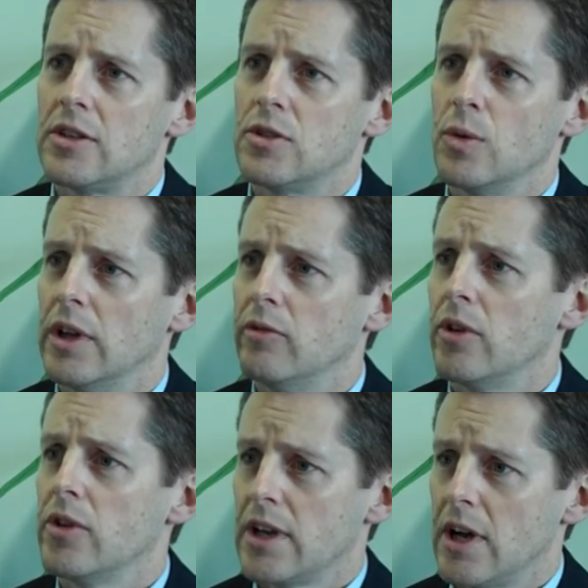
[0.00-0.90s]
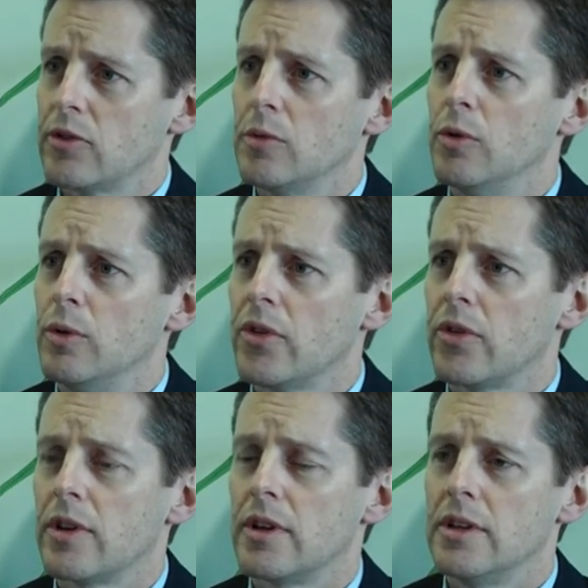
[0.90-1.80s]
to a level that they're comfortable
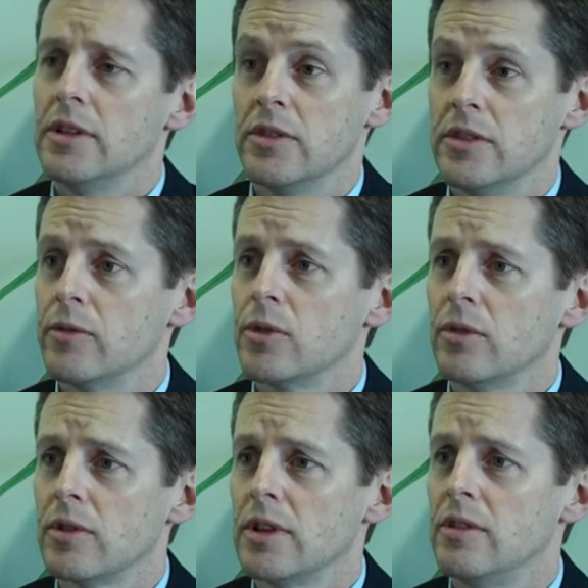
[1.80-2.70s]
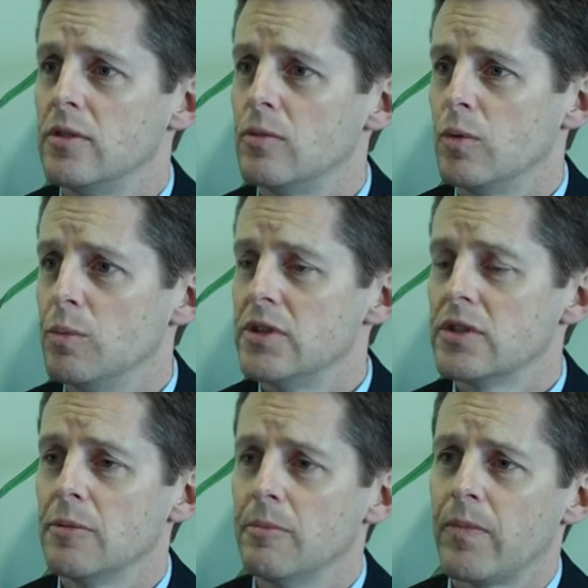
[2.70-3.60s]
with is difficult. There would be
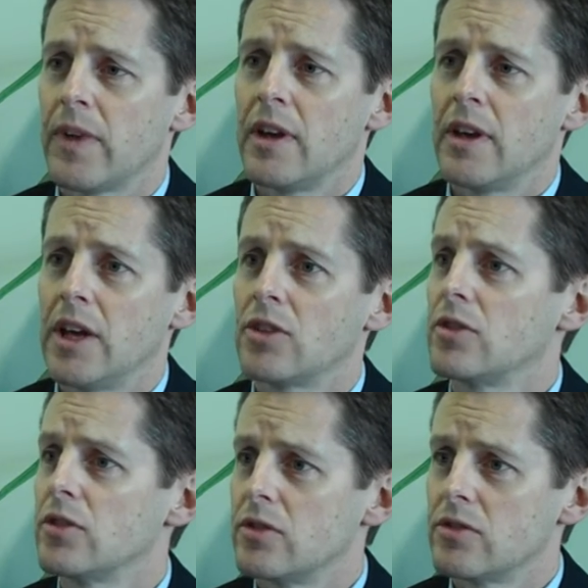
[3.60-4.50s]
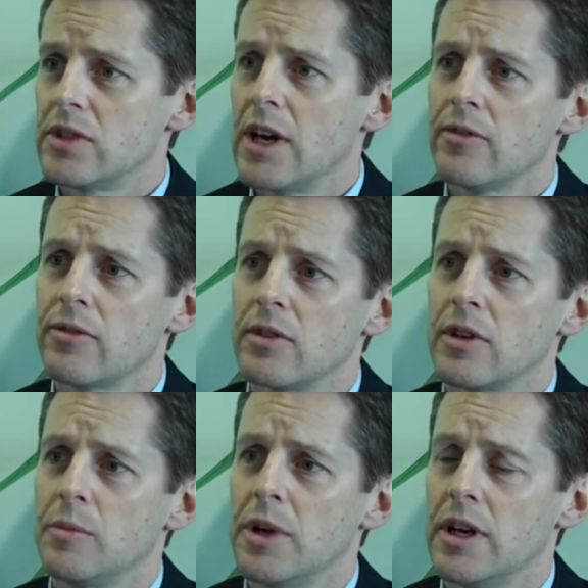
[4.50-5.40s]
some anxious staff
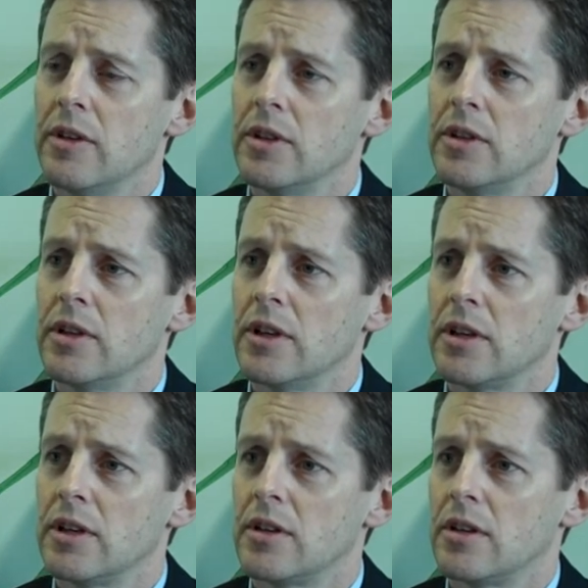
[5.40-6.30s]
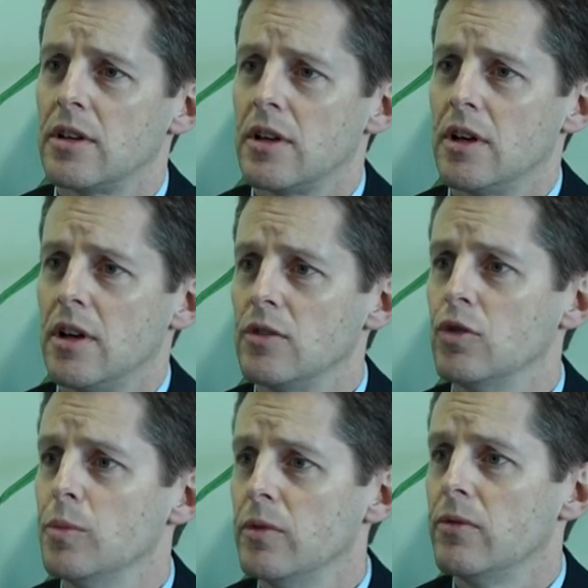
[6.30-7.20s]
about having a
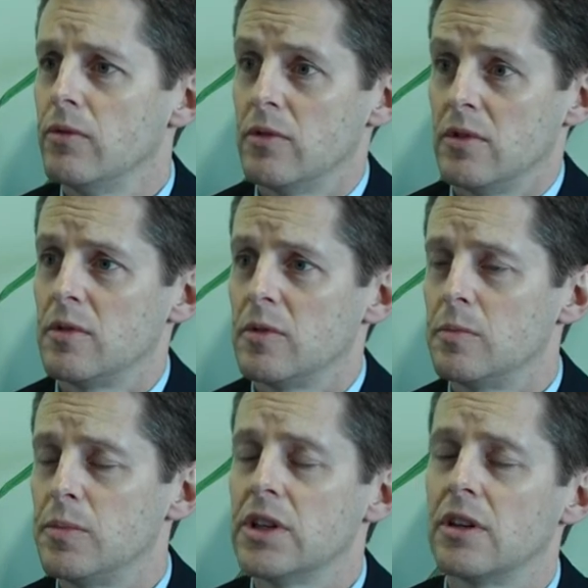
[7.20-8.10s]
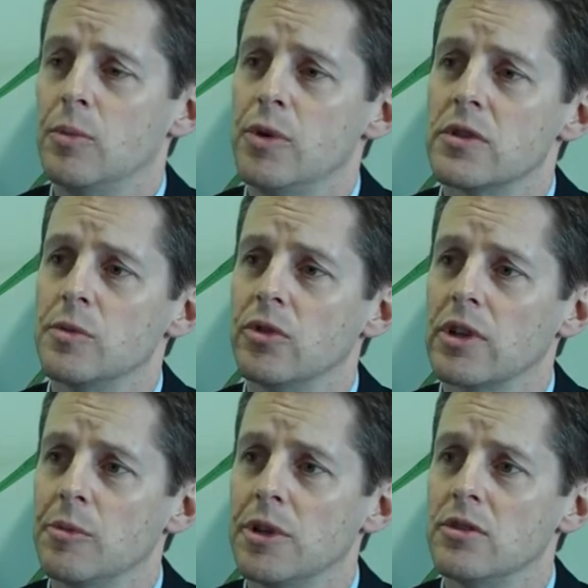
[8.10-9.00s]
group of particularly principals
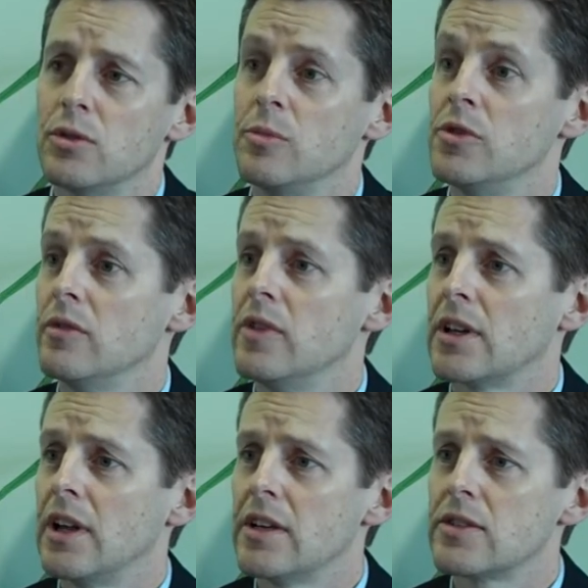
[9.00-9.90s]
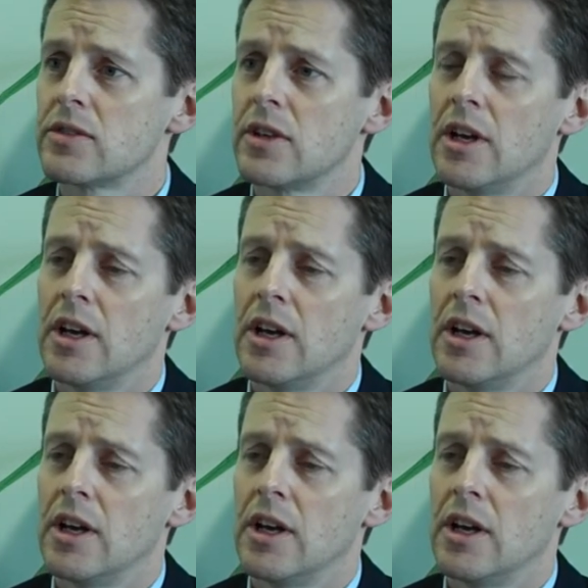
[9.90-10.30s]
coming in to observe their class.